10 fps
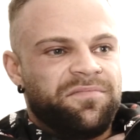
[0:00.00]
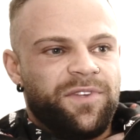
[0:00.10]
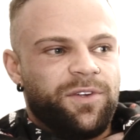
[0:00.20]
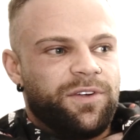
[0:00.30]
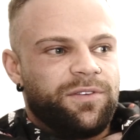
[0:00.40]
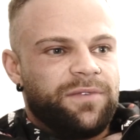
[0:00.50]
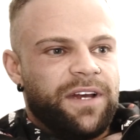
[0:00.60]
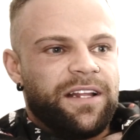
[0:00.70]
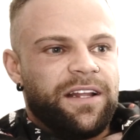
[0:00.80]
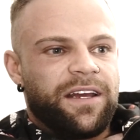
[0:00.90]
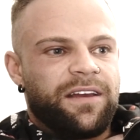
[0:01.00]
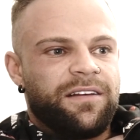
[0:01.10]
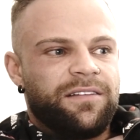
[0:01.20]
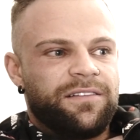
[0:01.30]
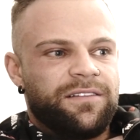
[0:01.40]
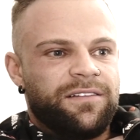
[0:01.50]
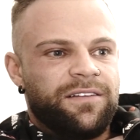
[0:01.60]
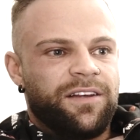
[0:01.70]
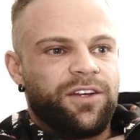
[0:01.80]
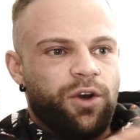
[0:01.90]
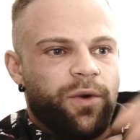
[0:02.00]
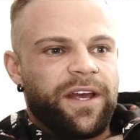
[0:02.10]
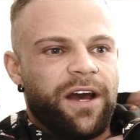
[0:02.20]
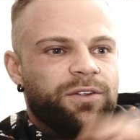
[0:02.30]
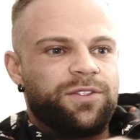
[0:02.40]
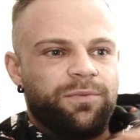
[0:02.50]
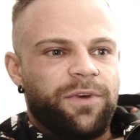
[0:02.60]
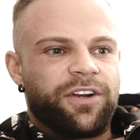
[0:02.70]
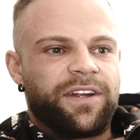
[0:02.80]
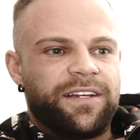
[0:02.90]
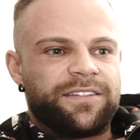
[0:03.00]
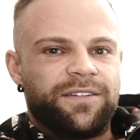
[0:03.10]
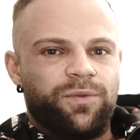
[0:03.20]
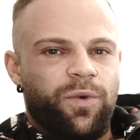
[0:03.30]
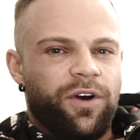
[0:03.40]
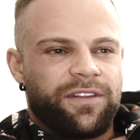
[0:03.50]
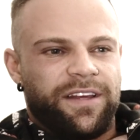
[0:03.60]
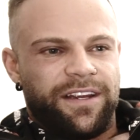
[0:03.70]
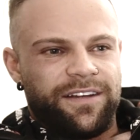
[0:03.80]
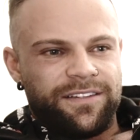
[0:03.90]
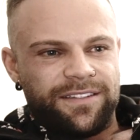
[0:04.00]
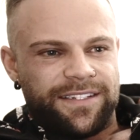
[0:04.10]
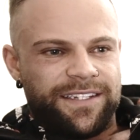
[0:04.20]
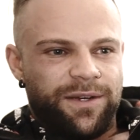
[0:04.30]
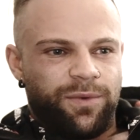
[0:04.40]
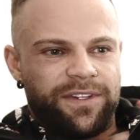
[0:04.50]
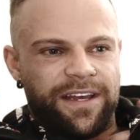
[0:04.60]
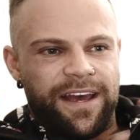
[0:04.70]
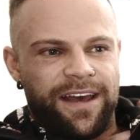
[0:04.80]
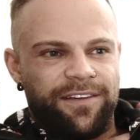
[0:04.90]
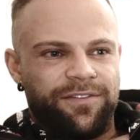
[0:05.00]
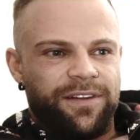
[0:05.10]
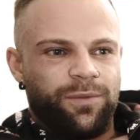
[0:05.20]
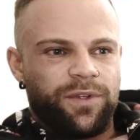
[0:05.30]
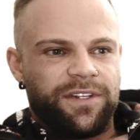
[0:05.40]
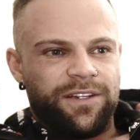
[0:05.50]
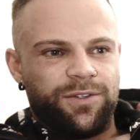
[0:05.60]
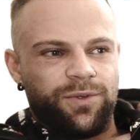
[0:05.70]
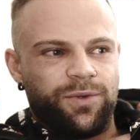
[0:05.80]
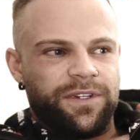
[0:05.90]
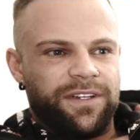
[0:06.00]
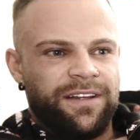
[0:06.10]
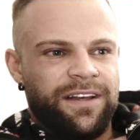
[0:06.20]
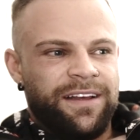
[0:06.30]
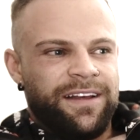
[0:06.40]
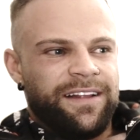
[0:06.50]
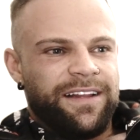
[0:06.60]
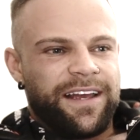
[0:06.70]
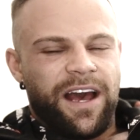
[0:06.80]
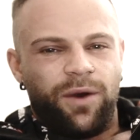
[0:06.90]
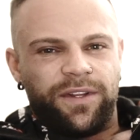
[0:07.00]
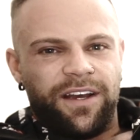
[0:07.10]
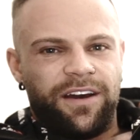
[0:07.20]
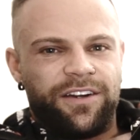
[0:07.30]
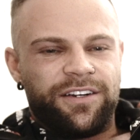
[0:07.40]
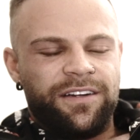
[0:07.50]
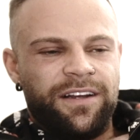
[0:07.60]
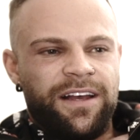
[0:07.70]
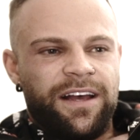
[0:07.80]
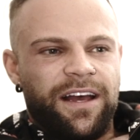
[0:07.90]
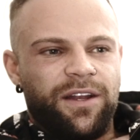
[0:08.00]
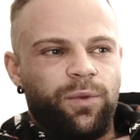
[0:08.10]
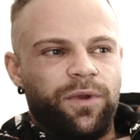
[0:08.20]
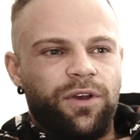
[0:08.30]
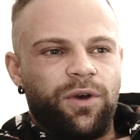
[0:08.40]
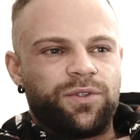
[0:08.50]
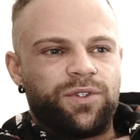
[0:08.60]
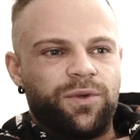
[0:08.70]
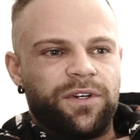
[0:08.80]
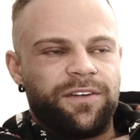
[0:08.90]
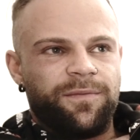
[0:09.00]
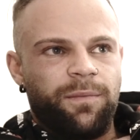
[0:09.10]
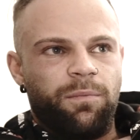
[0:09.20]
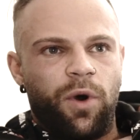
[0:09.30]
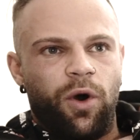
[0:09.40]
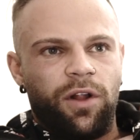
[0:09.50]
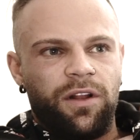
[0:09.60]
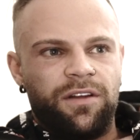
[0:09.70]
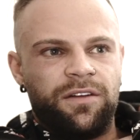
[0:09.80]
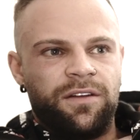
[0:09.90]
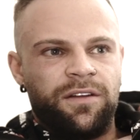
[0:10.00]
You know, I like going out to markets and walk there and see what they have and what they do and like how they are. I don't want to go to a mall